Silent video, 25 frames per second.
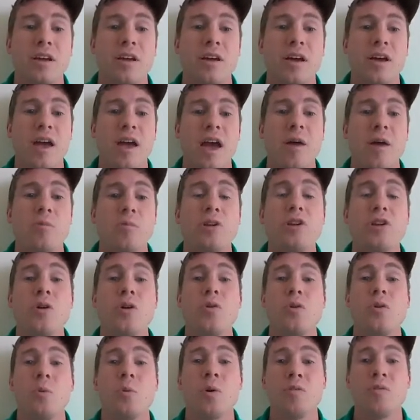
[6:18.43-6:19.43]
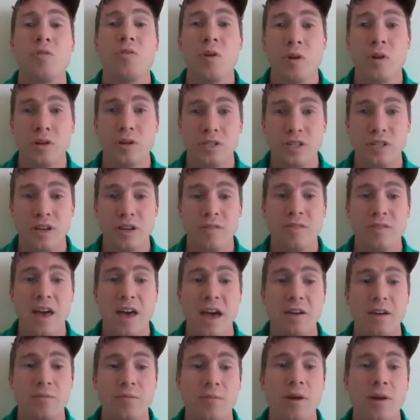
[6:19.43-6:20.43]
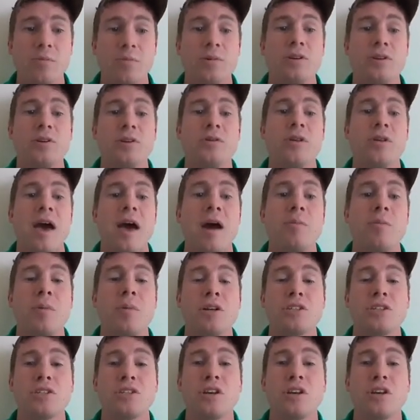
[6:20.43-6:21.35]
And we knew the reverse of that, right? We knew how much